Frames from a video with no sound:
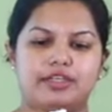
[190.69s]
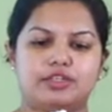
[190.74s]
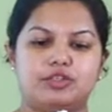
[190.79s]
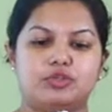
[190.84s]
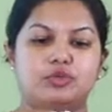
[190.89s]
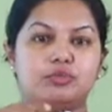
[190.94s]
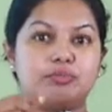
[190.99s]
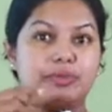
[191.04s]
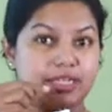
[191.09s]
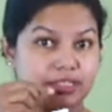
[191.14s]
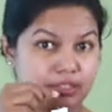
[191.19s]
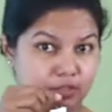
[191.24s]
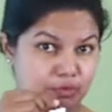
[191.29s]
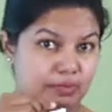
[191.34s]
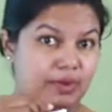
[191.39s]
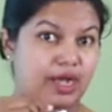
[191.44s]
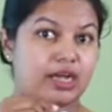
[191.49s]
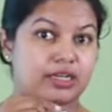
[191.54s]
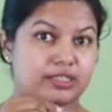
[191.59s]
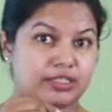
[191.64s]
You better to
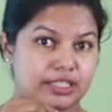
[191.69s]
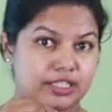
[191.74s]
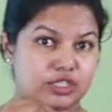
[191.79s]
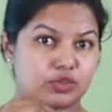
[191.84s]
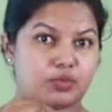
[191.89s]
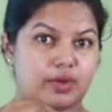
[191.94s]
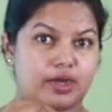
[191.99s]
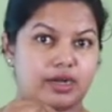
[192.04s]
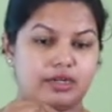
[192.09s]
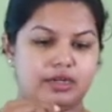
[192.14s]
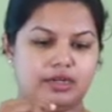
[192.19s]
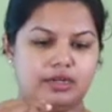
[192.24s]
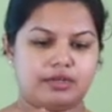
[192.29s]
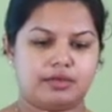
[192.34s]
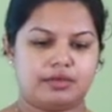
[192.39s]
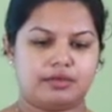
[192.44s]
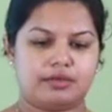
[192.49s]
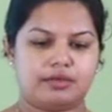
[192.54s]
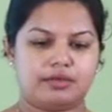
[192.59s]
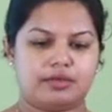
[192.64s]
mark this one,
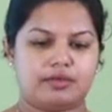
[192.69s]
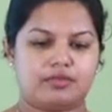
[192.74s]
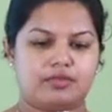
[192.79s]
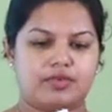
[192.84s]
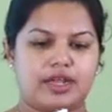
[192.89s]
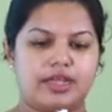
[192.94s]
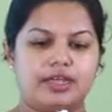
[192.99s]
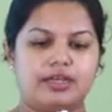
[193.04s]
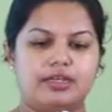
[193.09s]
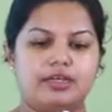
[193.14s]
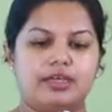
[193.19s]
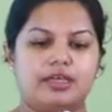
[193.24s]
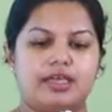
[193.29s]
right?